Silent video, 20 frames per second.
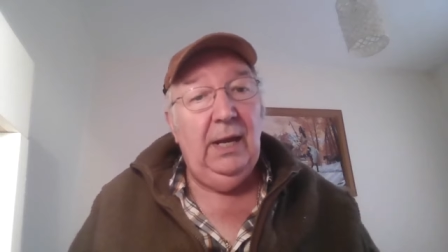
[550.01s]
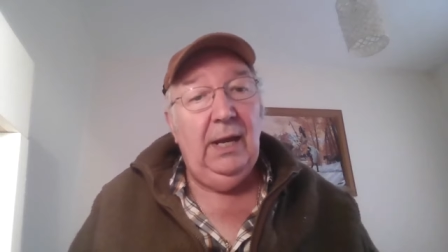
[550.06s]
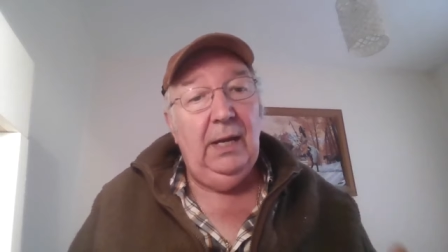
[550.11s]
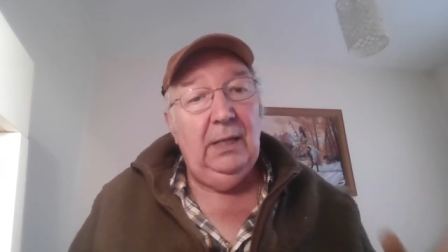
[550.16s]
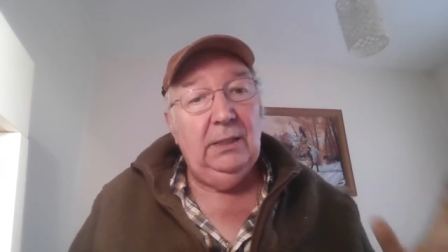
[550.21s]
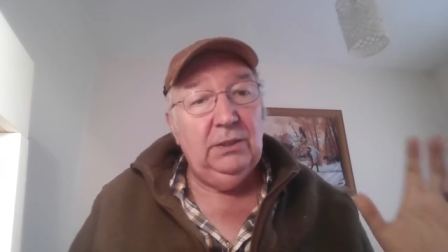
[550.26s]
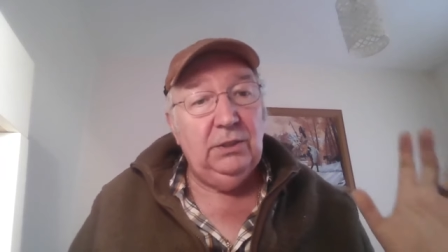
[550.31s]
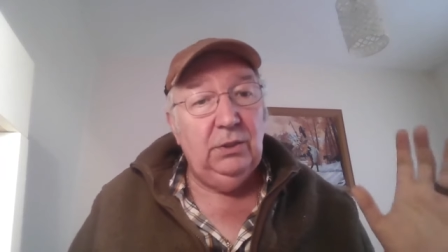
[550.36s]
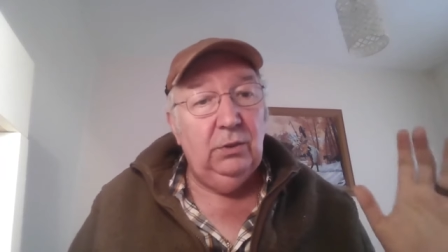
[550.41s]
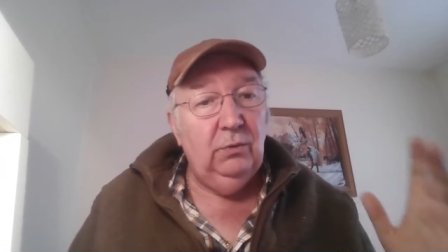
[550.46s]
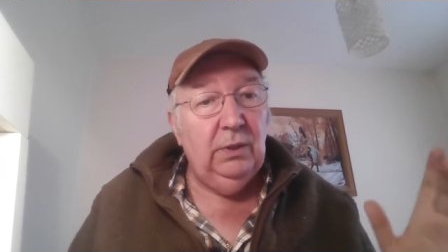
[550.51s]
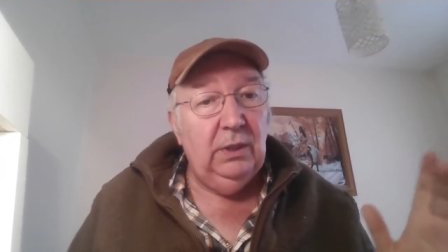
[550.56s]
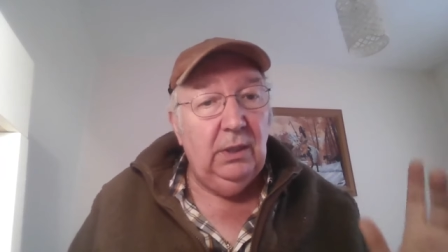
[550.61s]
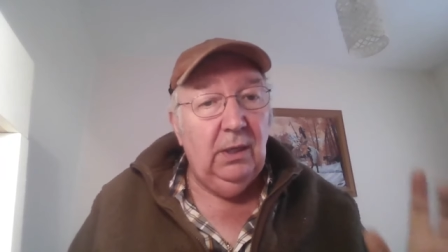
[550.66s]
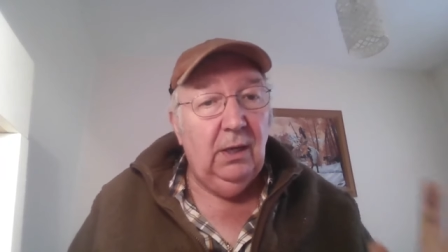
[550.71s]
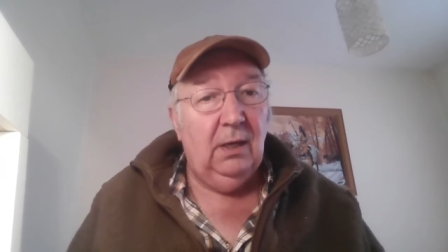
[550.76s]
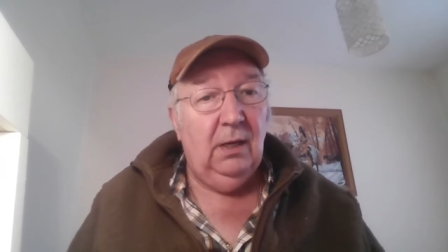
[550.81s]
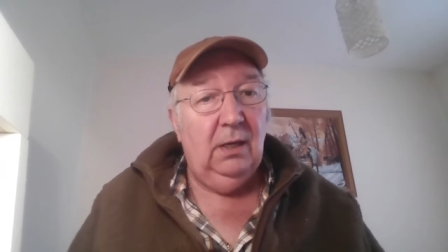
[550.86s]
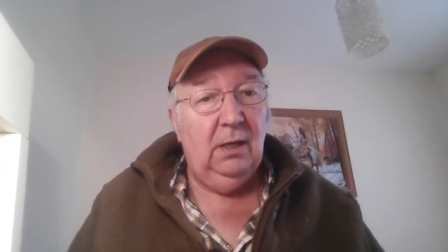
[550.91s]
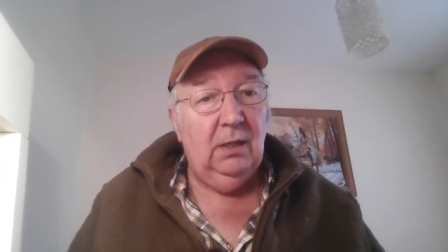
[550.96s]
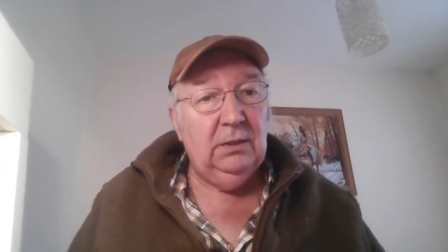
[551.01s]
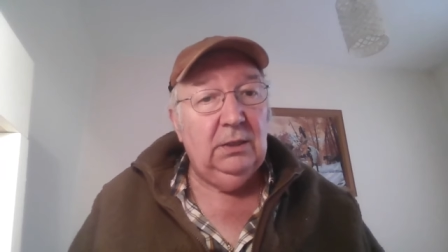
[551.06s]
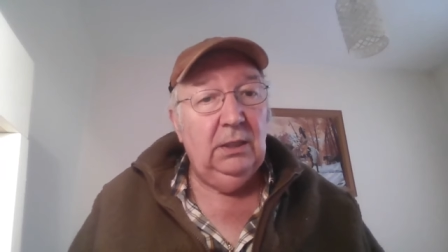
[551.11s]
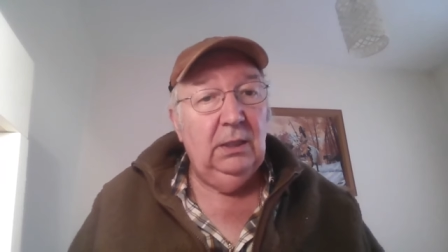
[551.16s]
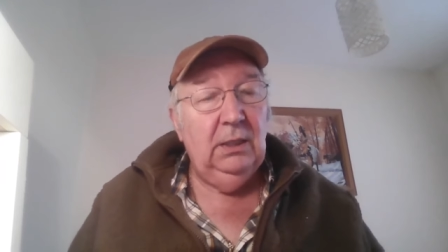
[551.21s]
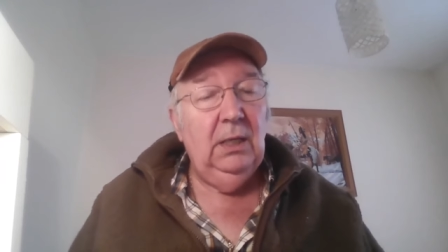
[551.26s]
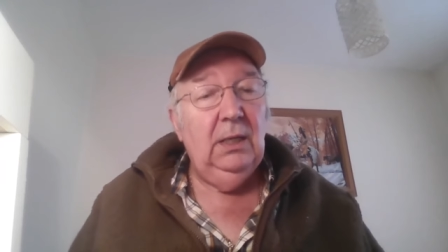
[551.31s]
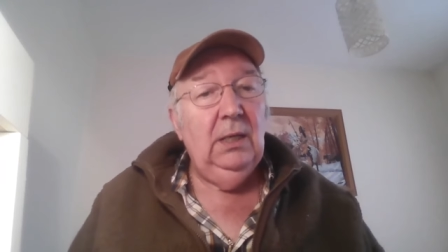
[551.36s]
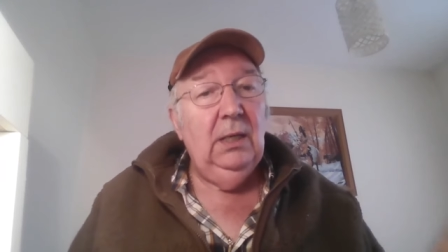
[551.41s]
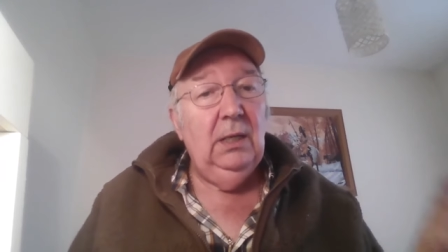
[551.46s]
at to the yard
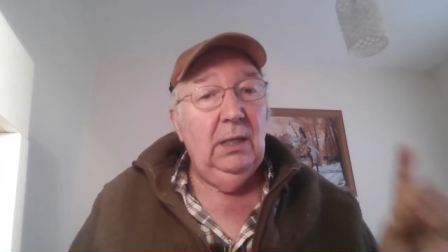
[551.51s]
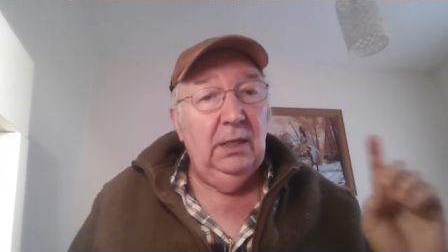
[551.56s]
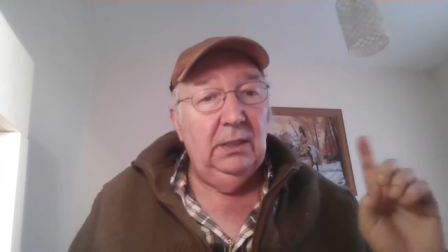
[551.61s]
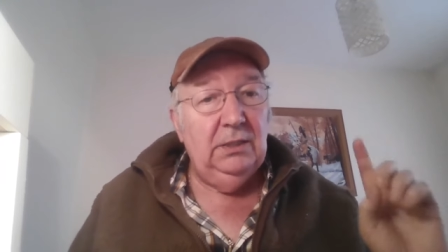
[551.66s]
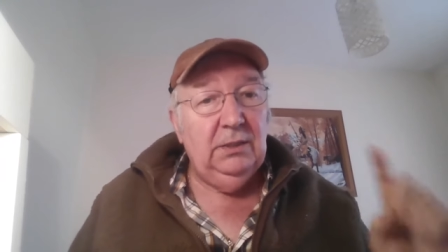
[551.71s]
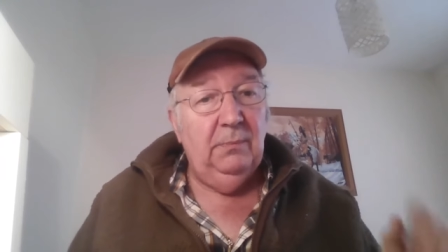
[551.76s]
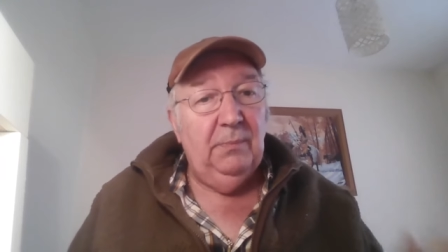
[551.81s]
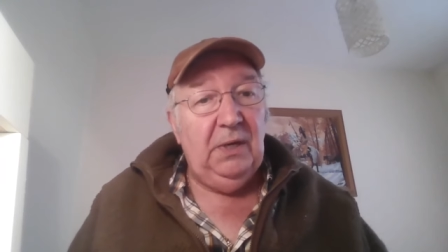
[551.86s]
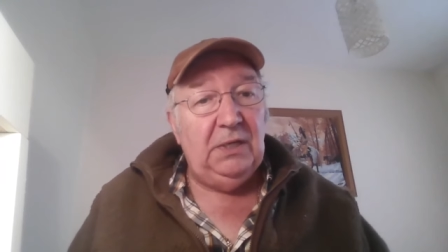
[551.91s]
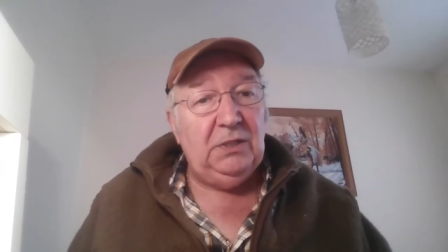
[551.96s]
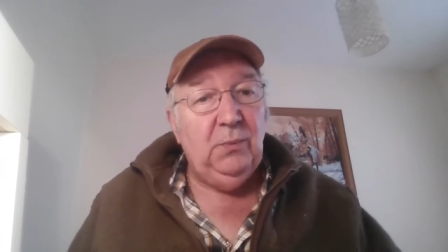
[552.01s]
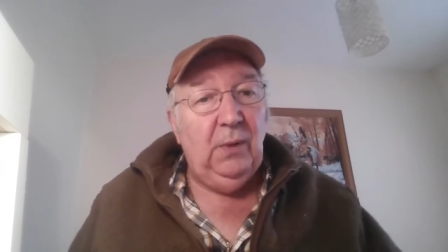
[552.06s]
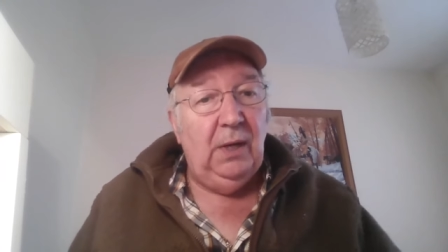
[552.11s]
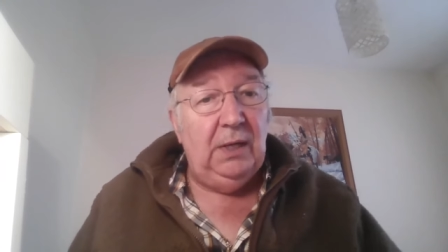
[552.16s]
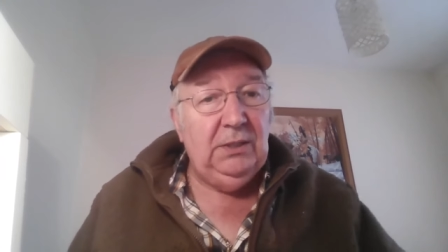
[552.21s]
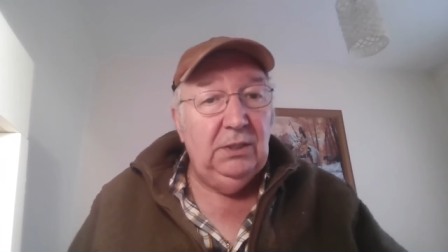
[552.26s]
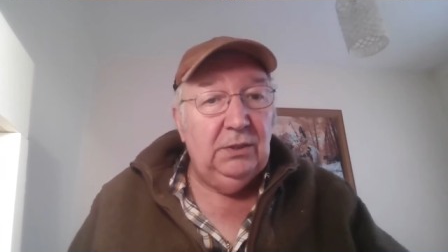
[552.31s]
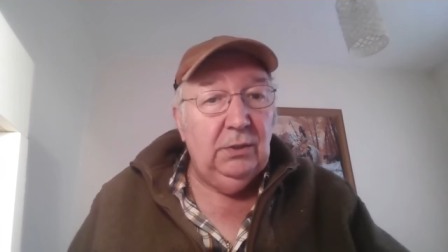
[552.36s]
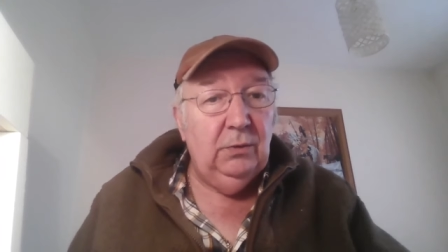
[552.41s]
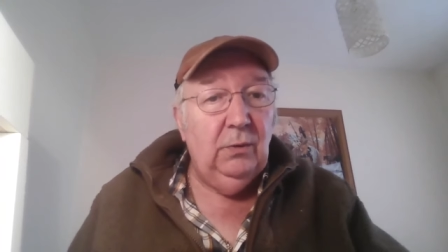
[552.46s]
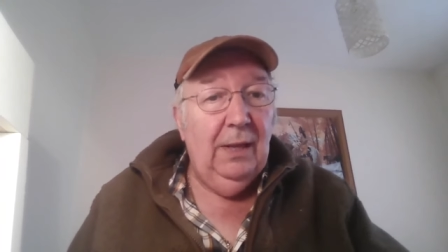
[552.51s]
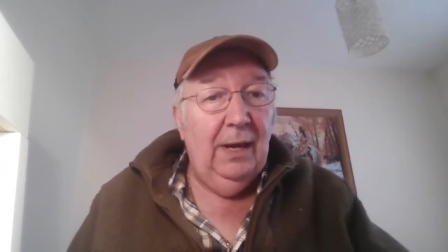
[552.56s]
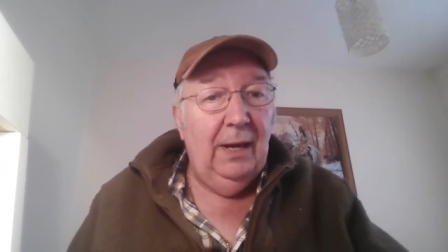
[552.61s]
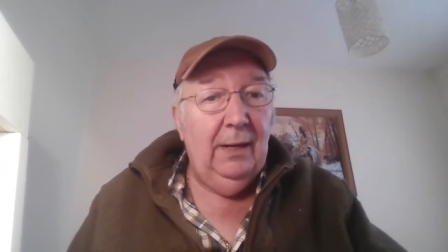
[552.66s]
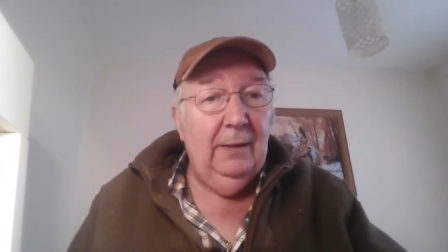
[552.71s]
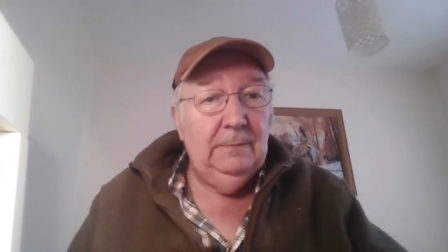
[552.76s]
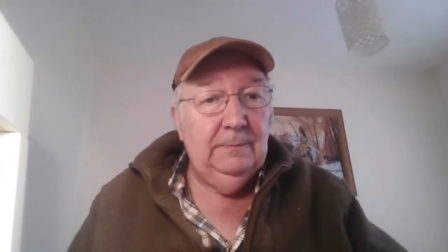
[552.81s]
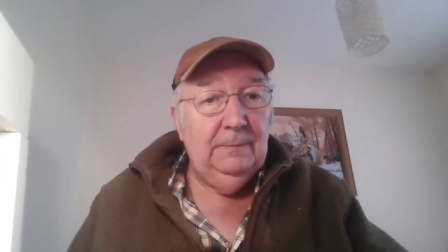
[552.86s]
is the best way to do that.